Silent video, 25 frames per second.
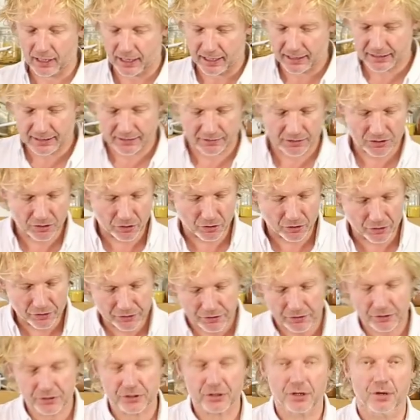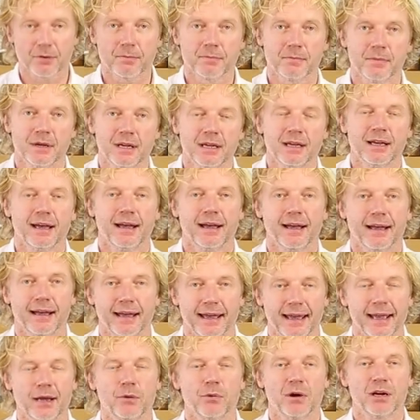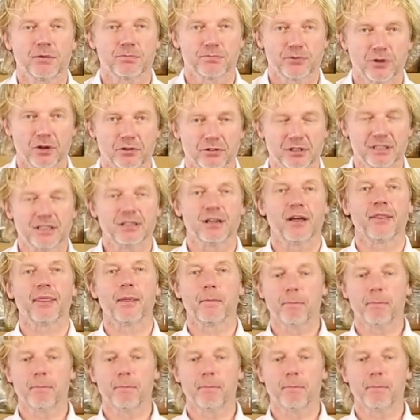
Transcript: guys, there's also some uh, egg white protein on